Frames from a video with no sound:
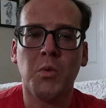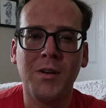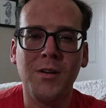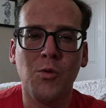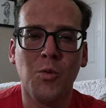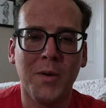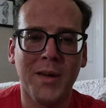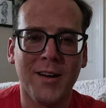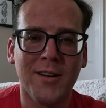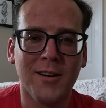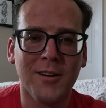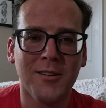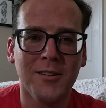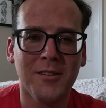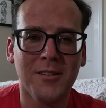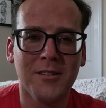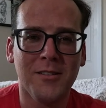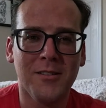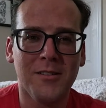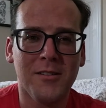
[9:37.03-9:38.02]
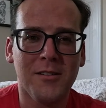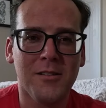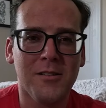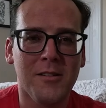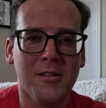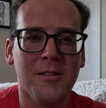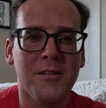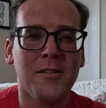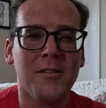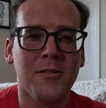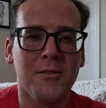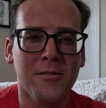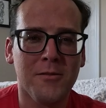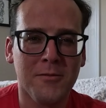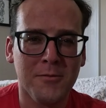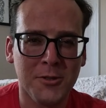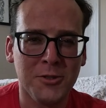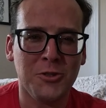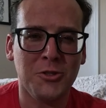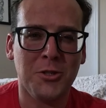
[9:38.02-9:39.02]
real winner
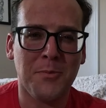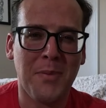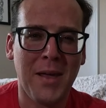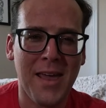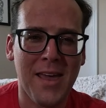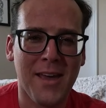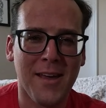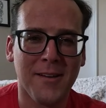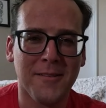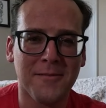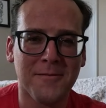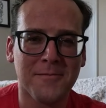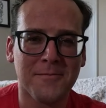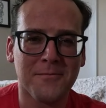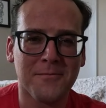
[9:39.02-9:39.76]
was Japan.